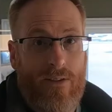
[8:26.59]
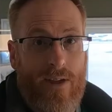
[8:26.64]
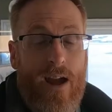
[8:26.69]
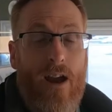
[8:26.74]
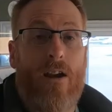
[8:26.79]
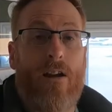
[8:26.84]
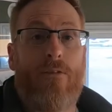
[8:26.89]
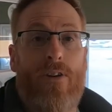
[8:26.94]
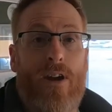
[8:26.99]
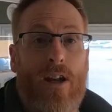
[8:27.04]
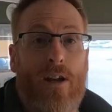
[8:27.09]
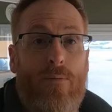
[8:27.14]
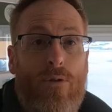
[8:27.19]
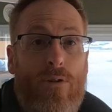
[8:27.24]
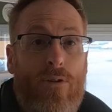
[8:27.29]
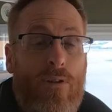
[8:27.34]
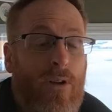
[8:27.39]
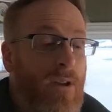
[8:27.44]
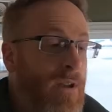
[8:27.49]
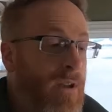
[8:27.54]
are
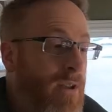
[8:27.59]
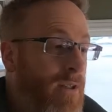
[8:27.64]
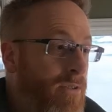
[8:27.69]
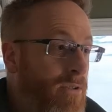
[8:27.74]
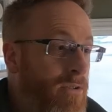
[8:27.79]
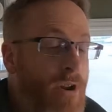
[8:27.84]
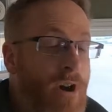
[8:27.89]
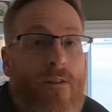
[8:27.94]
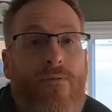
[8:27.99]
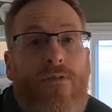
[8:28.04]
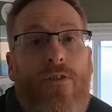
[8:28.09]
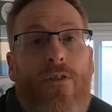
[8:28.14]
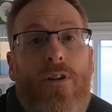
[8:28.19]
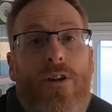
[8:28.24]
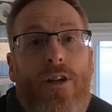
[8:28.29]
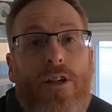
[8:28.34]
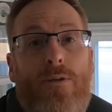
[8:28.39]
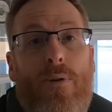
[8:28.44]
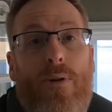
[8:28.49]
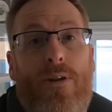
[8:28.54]
available. They're not very
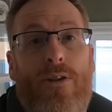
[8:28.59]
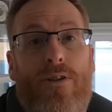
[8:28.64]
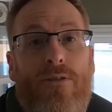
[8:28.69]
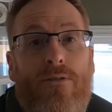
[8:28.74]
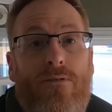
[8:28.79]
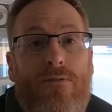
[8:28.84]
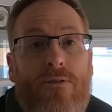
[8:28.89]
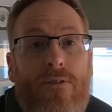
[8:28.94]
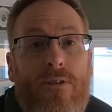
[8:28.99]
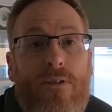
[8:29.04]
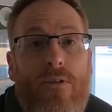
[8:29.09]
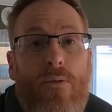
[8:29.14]
expensive.